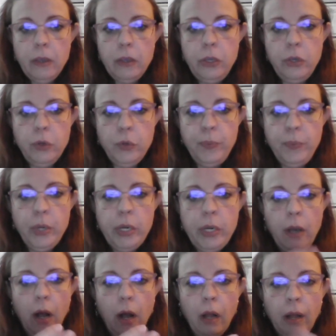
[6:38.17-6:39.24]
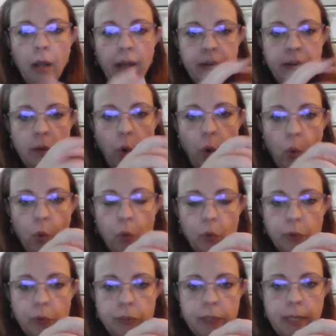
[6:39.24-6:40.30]
You'd put hot
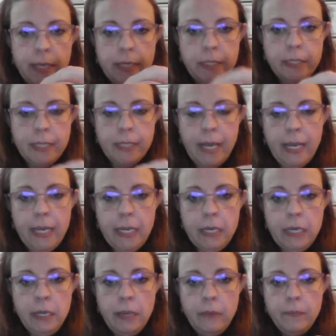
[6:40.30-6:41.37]
coals inside